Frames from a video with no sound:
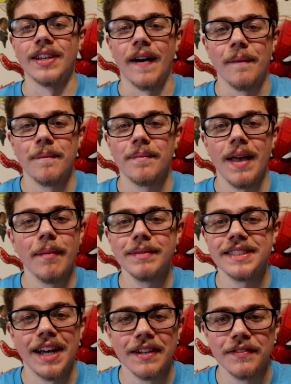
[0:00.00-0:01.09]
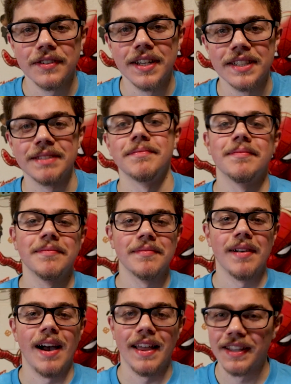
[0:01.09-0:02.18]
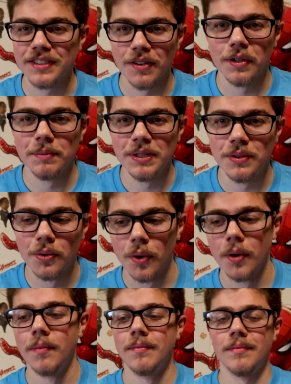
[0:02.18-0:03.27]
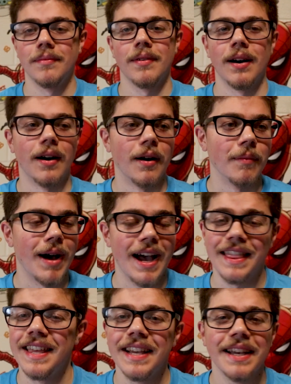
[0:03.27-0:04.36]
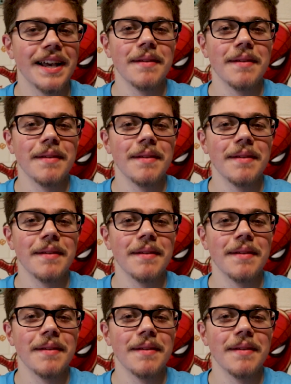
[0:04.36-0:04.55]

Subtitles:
yeah, I'm excited for this. I think it's going to be cool. I think